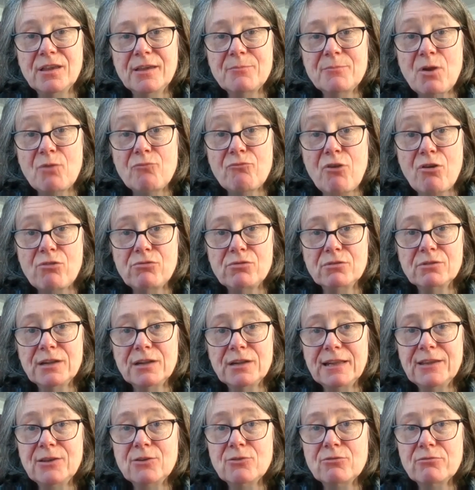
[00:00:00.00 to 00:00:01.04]
um,
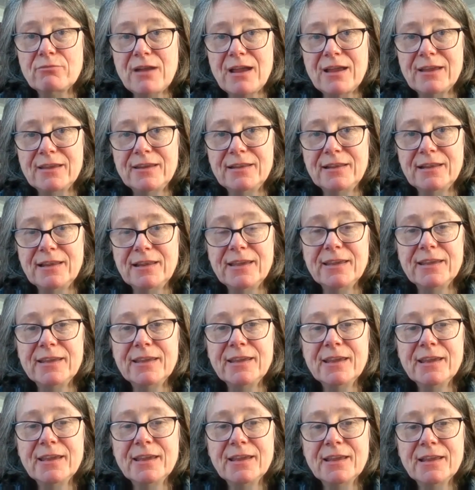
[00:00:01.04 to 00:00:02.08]
wrongly or
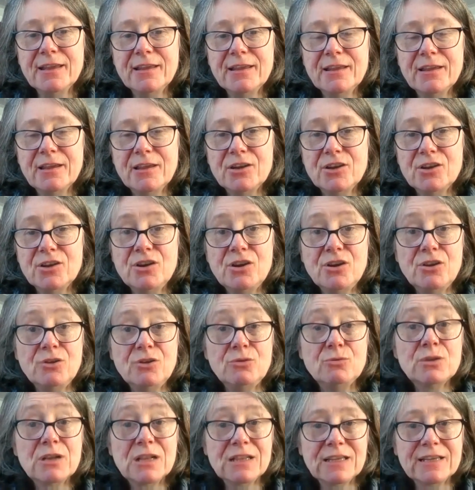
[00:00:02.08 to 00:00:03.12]
rightly
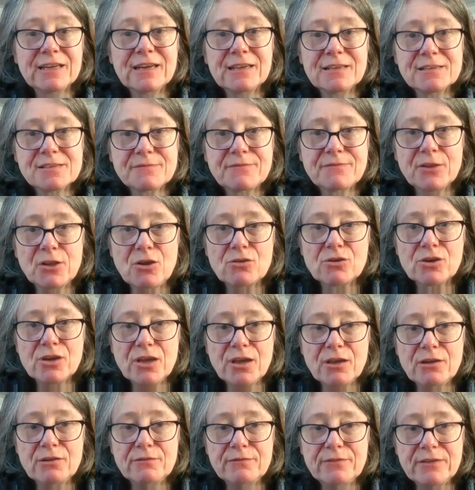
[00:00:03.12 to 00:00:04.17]
new clinics for long
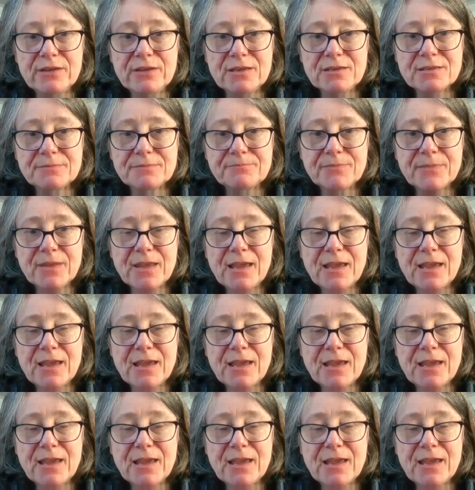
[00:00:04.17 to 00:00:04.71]
COVID.